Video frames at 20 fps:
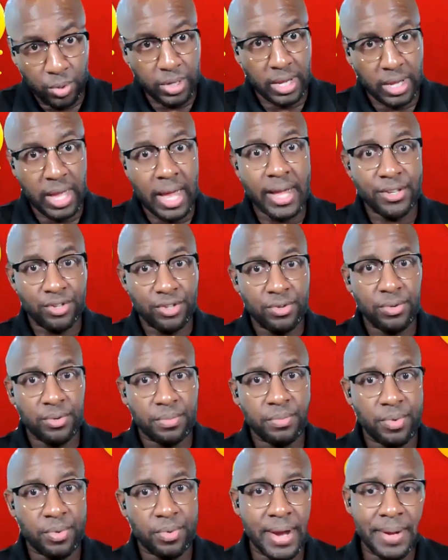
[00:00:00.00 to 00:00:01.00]
who can guide
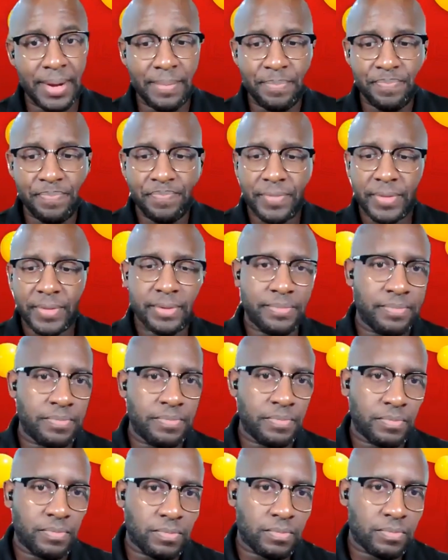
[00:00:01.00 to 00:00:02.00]
you, right?
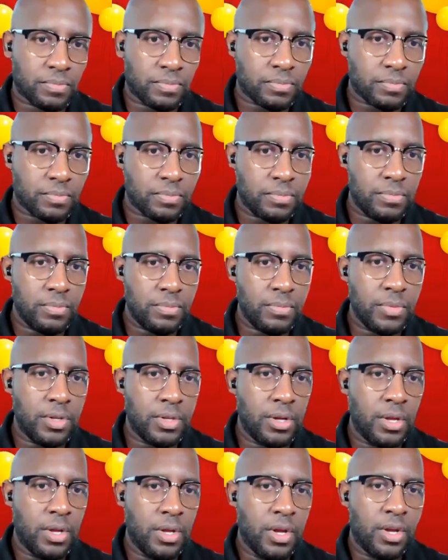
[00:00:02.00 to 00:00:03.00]
Mm-hmm.
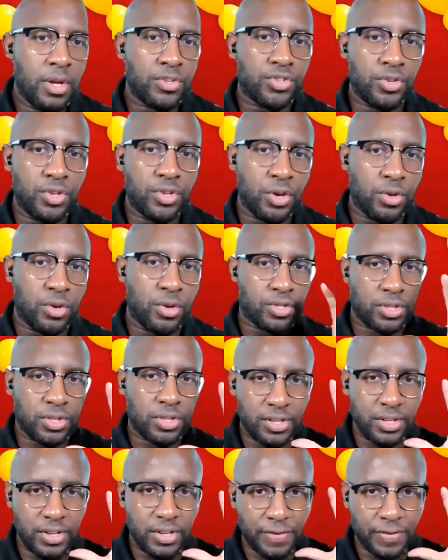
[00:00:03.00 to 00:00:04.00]
So those are
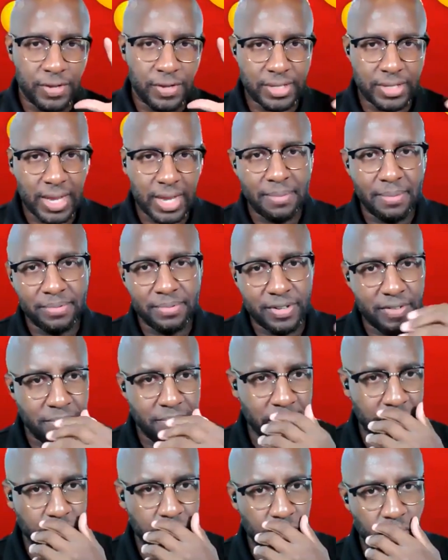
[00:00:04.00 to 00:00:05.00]
the different types of
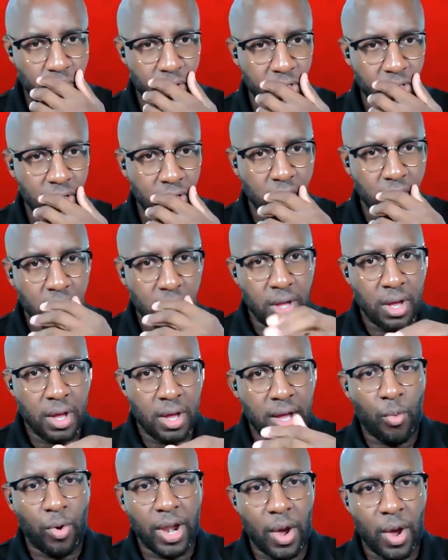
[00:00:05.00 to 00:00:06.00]
mentors.
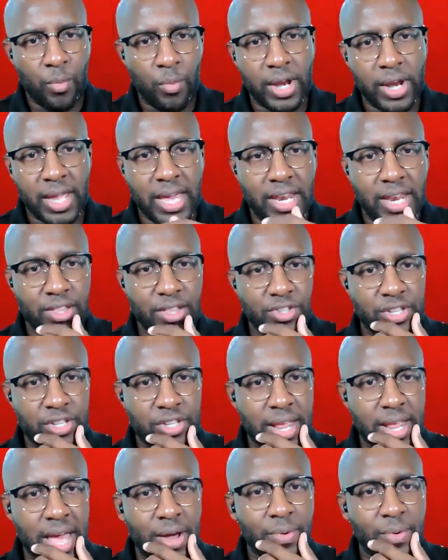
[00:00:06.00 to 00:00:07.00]
What I want to get into
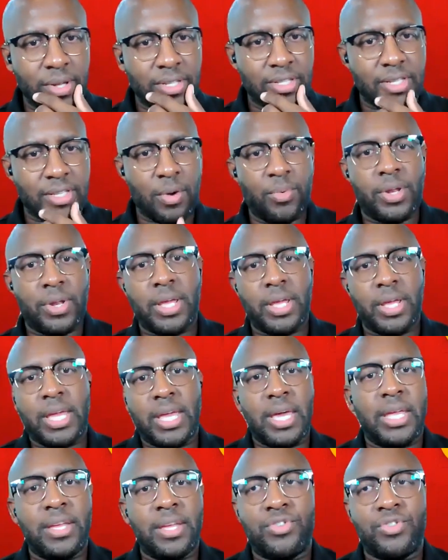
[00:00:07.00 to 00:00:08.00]
now is I want to
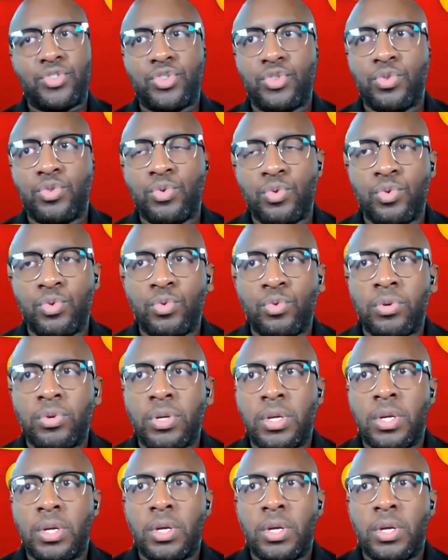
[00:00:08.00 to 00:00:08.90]
get into